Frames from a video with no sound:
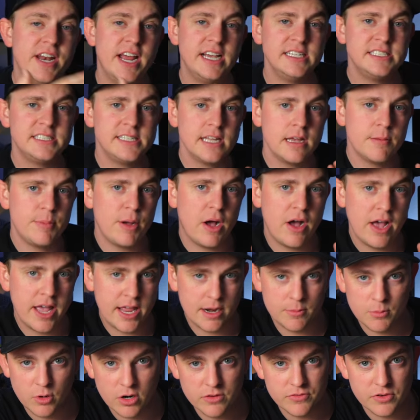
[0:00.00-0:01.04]
The nice thing about
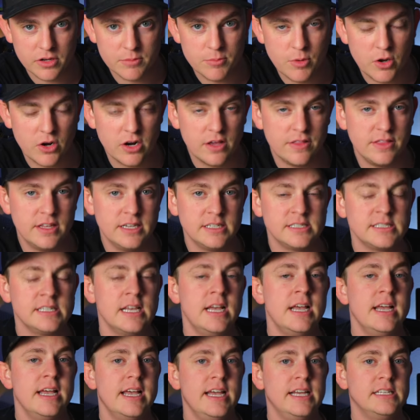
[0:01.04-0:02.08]
anamorphic mode on this
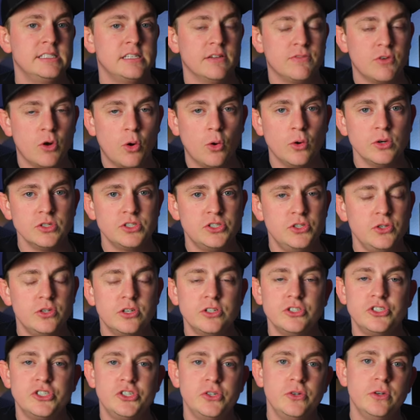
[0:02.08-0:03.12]
is, of course, you
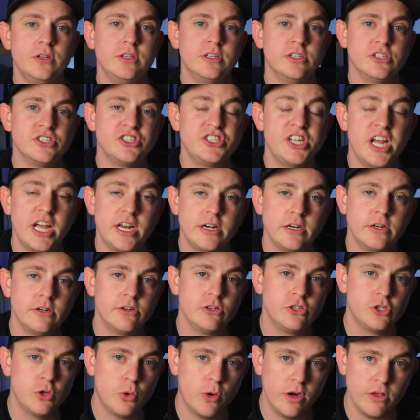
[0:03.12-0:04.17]
can shoot in your
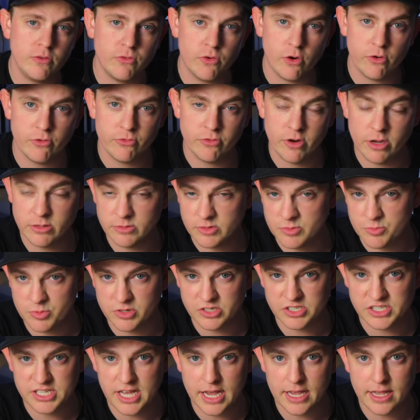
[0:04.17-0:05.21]
standard 24 frames
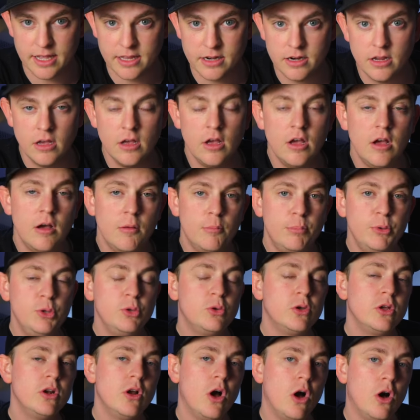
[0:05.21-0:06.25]
per second, but
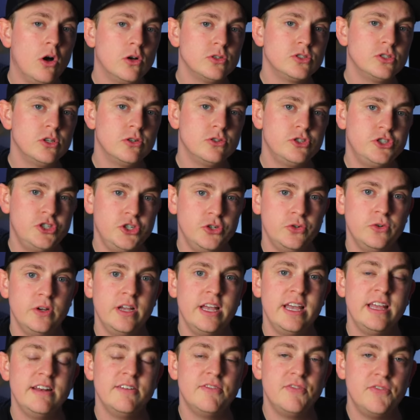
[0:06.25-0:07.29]
you can also
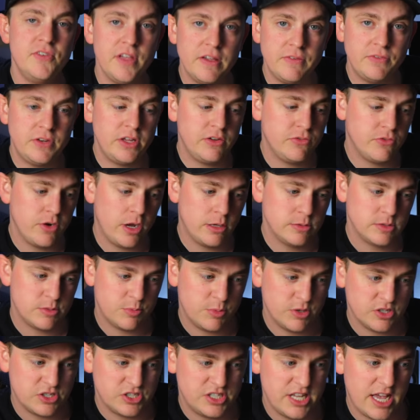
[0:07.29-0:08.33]
shoot in 50
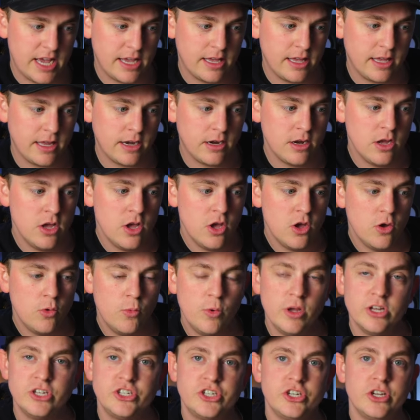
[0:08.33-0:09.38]
frames per second,
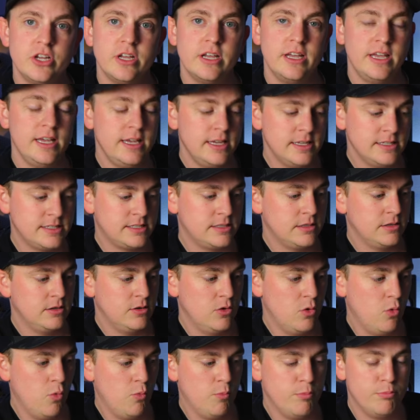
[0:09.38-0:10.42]
which is
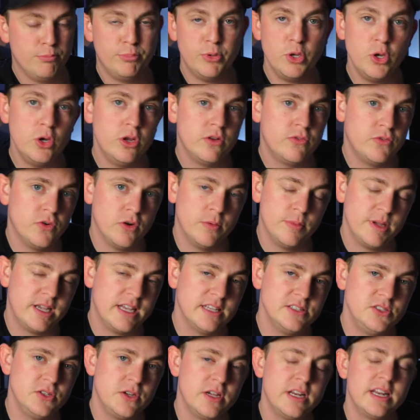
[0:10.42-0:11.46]
beautiful
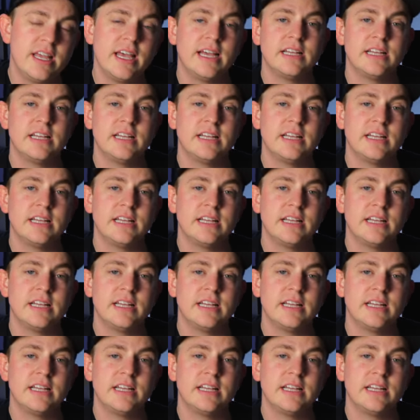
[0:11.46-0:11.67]
because you can